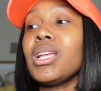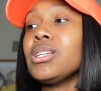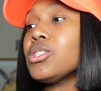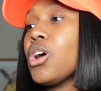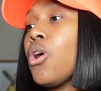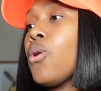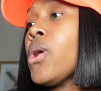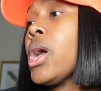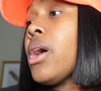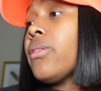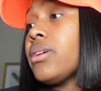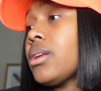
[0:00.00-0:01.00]
So
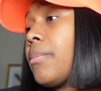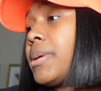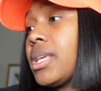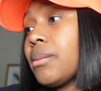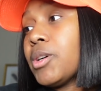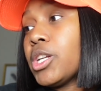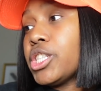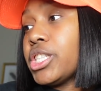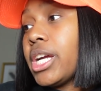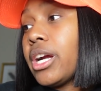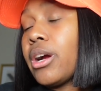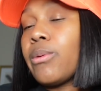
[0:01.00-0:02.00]
the number that I'm going to
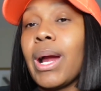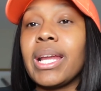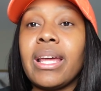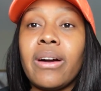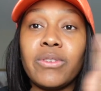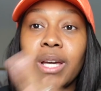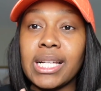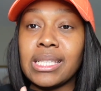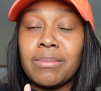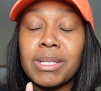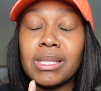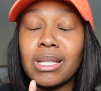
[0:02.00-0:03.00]
share right now, if you guys
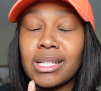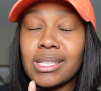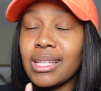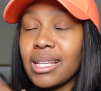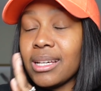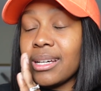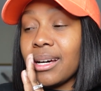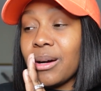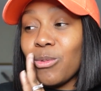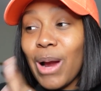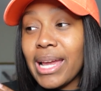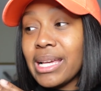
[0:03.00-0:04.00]
see me looking to the
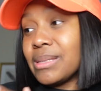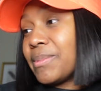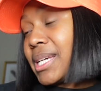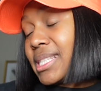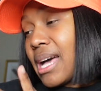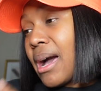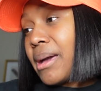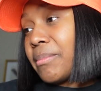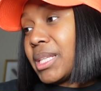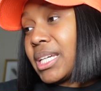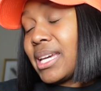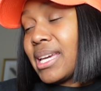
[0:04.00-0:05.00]
right, it's because I am
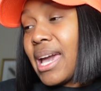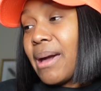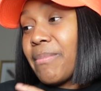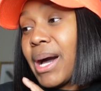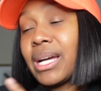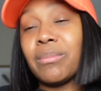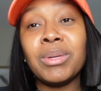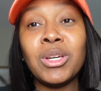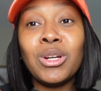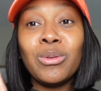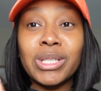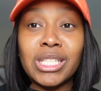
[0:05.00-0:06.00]
looking at my
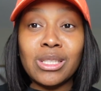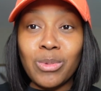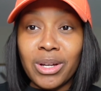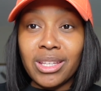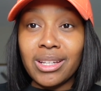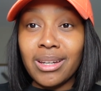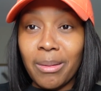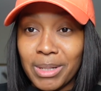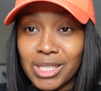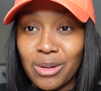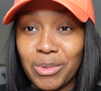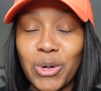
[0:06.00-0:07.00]
computer, which is where the
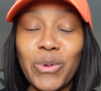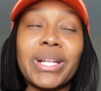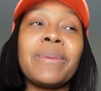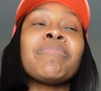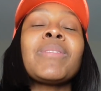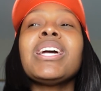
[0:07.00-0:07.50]
numbers are recorded.